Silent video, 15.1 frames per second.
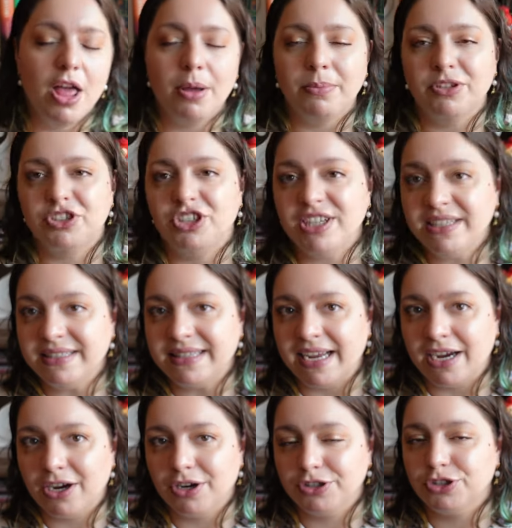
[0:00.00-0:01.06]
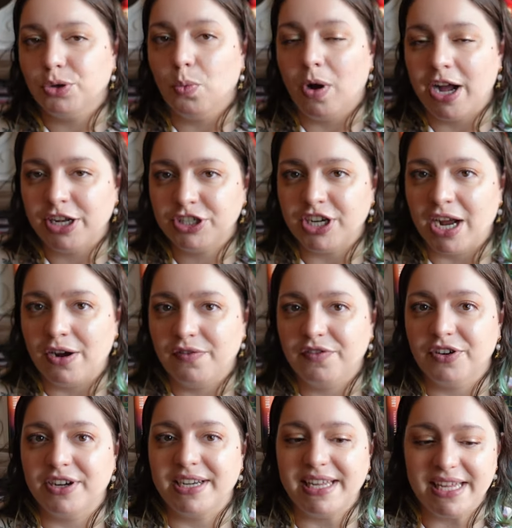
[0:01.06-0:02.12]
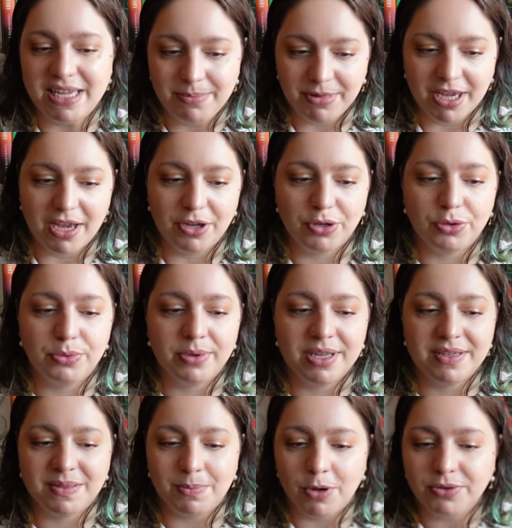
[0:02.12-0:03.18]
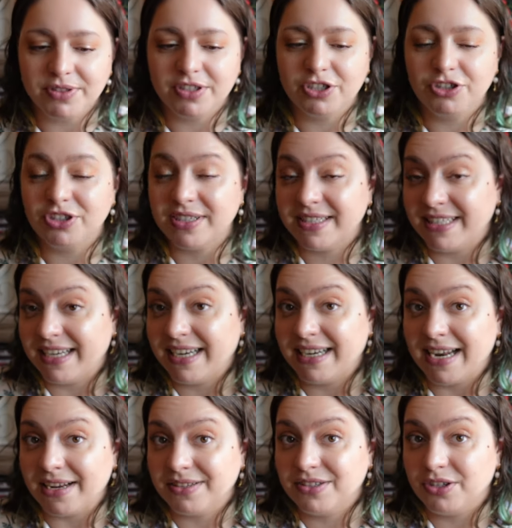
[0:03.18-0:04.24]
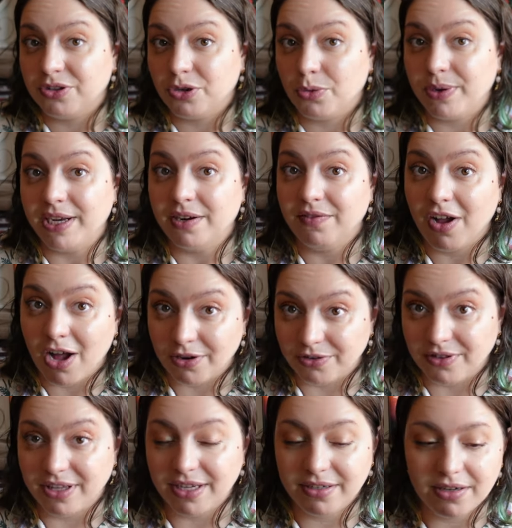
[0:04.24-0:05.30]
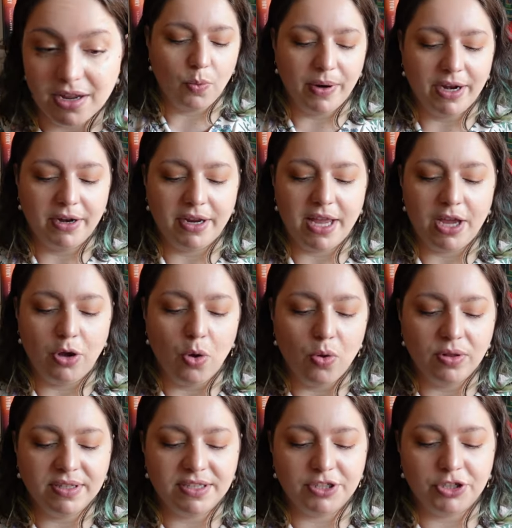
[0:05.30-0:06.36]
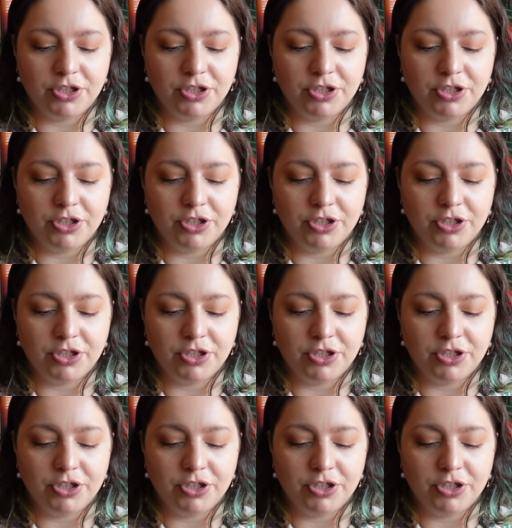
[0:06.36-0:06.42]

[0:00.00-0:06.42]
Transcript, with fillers: but she's there to watch out for Nehemia, who is mostly just sitting next to the Queen of Adarlan, wearing a gold and